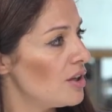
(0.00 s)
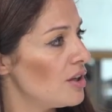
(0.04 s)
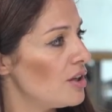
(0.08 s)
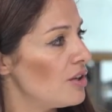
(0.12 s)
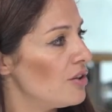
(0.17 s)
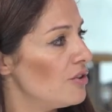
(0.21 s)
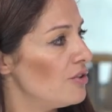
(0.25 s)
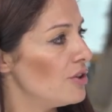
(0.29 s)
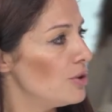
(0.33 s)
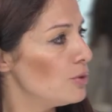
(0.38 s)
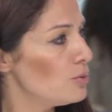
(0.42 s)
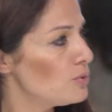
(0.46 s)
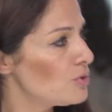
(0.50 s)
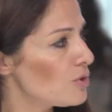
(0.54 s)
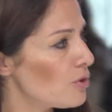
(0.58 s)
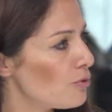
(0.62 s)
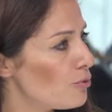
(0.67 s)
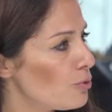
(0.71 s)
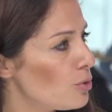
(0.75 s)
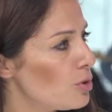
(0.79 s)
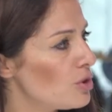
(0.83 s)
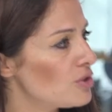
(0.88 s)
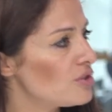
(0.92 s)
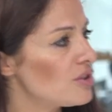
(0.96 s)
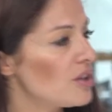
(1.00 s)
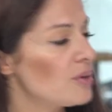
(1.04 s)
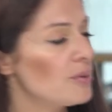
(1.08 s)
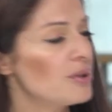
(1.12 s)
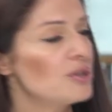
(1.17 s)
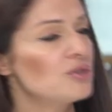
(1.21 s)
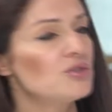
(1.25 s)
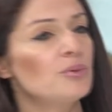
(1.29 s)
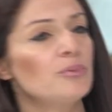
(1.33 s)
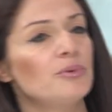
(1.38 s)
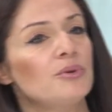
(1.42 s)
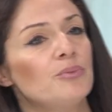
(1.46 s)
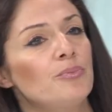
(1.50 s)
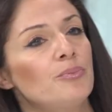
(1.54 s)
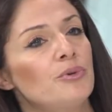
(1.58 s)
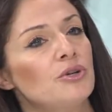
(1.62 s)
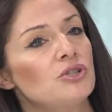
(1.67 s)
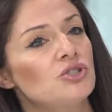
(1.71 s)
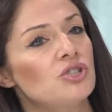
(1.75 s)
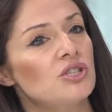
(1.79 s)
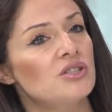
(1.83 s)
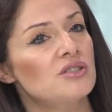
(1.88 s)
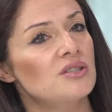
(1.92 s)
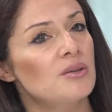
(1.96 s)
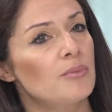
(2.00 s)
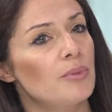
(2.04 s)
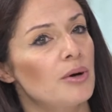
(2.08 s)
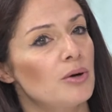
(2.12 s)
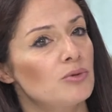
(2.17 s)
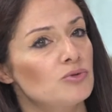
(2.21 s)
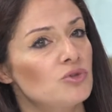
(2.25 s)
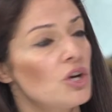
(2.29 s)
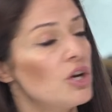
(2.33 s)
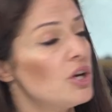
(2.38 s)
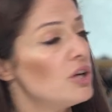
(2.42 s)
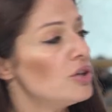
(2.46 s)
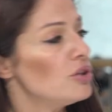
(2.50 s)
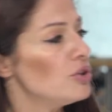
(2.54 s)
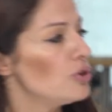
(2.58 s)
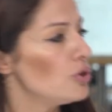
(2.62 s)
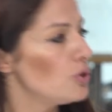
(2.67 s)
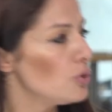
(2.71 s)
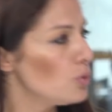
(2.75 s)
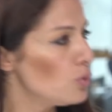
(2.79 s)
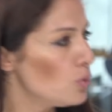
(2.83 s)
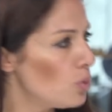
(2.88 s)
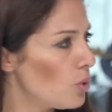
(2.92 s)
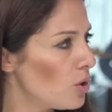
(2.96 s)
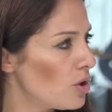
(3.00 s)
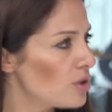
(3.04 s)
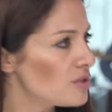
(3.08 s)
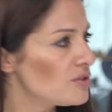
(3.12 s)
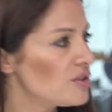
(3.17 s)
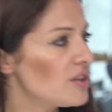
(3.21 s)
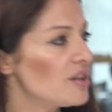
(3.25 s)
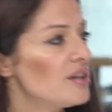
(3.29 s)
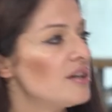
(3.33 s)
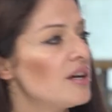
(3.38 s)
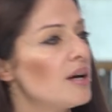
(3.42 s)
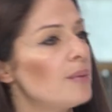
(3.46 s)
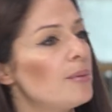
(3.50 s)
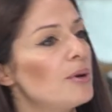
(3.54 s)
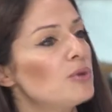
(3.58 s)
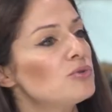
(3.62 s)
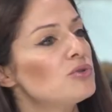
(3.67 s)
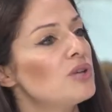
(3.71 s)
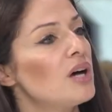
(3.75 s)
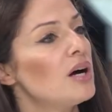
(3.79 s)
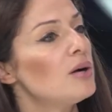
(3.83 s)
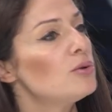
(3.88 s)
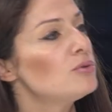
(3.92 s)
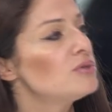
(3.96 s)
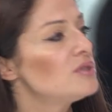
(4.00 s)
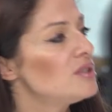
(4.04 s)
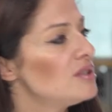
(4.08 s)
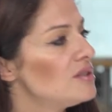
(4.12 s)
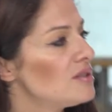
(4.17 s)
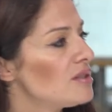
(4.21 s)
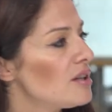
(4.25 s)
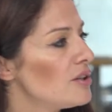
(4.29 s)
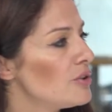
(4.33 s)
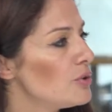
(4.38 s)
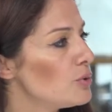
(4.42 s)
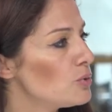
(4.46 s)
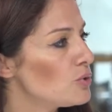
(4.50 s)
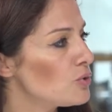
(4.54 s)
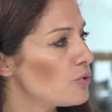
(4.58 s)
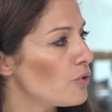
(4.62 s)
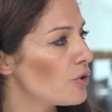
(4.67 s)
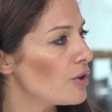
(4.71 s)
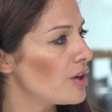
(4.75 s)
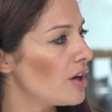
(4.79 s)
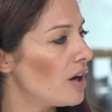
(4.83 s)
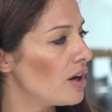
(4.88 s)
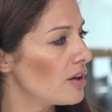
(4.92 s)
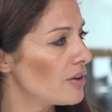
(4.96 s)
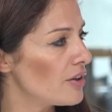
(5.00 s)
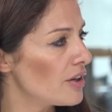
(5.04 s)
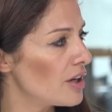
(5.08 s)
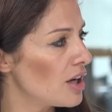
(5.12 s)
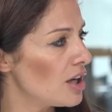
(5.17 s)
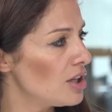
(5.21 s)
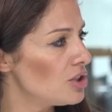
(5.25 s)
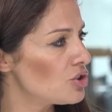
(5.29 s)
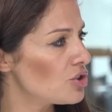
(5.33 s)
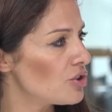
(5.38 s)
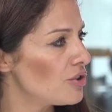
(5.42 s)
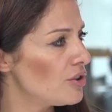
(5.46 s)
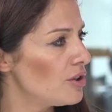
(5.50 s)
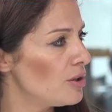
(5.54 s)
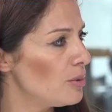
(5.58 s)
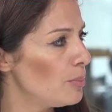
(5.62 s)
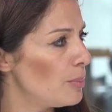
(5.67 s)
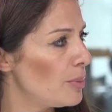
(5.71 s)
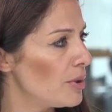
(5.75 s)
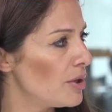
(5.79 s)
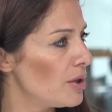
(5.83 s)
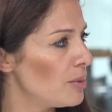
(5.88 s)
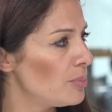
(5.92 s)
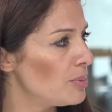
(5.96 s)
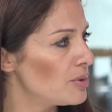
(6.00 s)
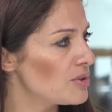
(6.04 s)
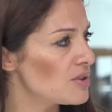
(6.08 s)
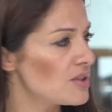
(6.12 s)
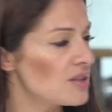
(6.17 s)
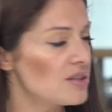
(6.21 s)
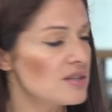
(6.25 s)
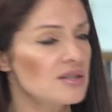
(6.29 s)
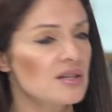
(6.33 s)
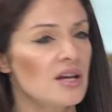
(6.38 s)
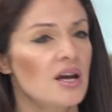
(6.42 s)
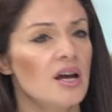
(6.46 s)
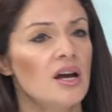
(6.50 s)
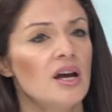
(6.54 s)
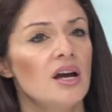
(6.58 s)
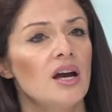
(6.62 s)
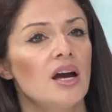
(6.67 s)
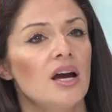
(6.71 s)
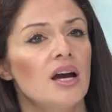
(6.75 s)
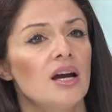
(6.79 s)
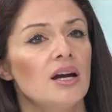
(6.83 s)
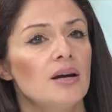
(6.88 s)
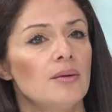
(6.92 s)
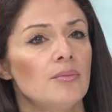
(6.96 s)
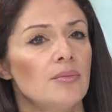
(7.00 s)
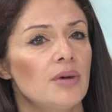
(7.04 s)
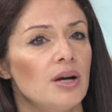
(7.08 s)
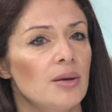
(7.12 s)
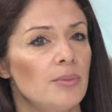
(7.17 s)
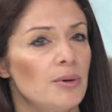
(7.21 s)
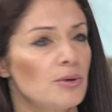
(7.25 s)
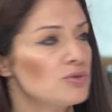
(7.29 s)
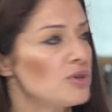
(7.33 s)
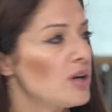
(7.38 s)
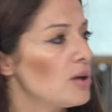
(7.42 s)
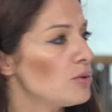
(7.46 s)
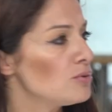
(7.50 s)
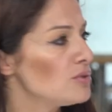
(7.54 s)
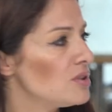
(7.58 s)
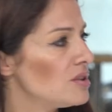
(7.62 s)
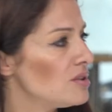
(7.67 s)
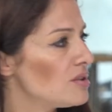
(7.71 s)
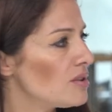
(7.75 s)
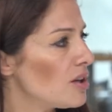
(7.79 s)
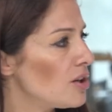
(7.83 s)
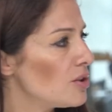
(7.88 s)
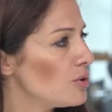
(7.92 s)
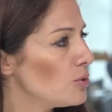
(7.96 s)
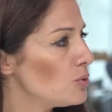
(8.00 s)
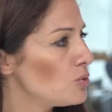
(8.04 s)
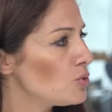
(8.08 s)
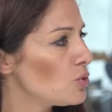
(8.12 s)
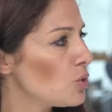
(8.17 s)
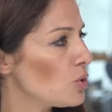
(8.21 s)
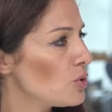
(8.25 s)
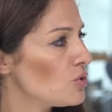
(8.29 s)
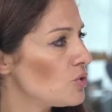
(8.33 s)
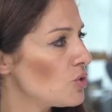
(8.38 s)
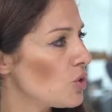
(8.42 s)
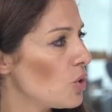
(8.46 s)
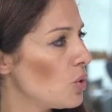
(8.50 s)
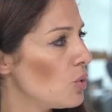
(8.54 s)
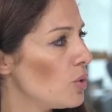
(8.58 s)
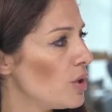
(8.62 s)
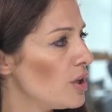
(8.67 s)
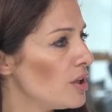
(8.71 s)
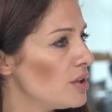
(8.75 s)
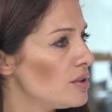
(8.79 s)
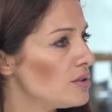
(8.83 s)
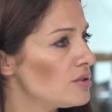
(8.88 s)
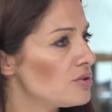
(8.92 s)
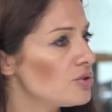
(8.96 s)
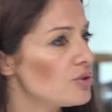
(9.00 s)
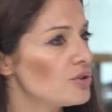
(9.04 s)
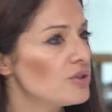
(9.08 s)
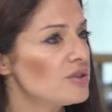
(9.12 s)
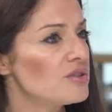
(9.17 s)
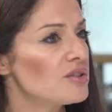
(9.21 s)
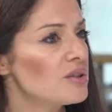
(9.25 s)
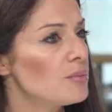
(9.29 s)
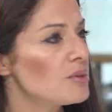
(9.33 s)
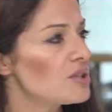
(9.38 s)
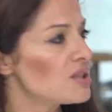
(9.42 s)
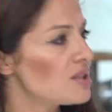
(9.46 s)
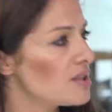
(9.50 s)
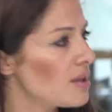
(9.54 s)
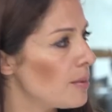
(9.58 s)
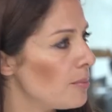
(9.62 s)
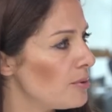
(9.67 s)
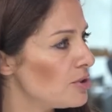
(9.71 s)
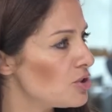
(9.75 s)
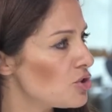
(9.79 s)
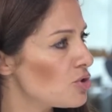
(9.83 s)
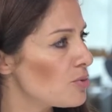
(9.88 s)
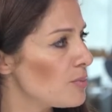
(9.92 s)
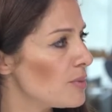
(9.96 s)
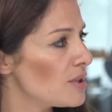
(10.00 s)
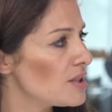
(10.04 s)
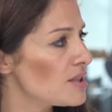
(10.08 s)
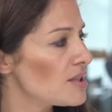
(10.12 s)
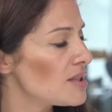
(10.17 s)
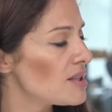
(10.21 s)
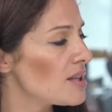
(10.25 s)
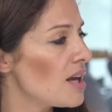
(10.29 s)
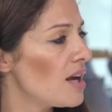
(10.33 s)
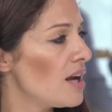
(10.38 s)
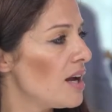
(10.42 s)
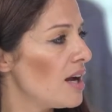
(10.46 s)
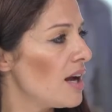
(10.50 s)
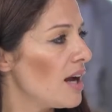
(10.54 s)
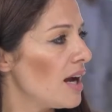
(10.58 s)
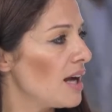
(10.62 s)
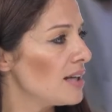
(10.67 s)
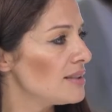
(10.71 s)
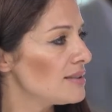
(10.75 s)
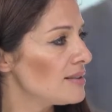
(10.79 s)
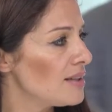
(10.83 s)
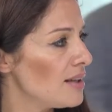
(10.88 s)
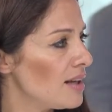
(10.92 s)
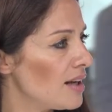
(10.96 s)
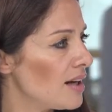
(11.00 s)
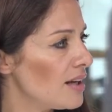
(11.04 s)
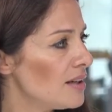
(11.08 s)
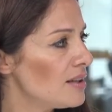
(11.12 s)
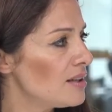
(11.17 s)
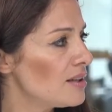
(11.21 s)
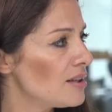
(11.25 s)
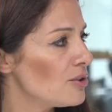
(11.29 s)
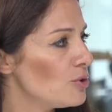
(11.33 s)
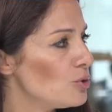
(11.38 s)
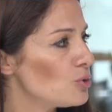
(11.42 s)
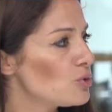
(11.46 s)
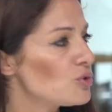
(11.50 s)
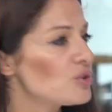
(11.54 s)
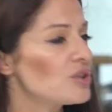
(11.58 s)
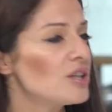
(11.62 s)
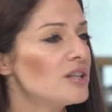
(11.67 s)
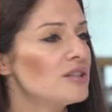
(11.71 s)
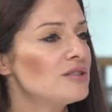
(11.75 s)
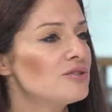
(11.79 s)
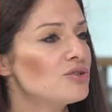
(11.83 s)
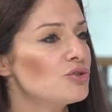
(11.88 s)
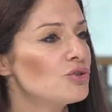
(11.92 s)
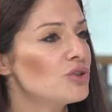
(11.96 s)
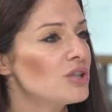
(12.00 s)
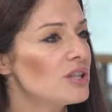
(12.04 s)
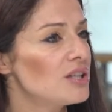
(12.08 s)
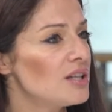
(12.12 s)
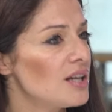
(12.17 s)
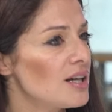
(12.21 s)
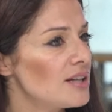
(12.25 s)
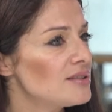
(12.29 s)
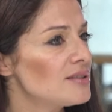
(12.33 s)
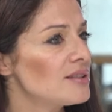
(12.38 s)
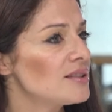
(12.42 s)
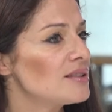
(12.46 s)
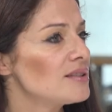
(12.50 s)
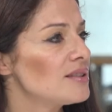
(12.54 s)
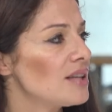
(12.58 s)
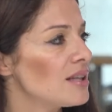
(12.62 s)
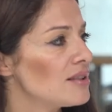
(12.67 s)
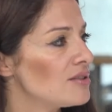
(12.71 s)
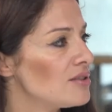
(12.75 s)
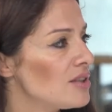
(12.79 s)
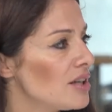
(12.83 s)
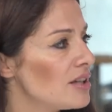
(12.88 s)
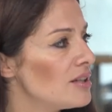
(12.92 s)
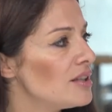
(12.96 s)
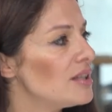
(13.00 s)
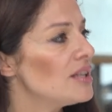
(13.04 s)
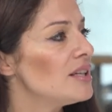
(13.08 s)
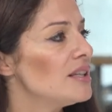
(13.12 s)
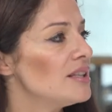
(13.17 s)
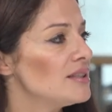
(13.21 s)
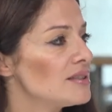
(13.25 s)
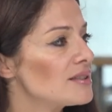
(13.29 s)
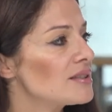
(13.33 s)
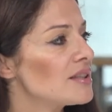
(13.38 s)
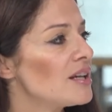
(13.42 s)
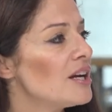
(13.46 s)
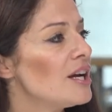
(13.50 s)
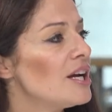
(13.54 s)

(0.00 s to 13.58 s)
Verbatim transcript: reuse of water, when you see projects about new water, about how these are used for agricultural purposes, um, about how these are used also in tourism establishments and the like, you start realizing that there is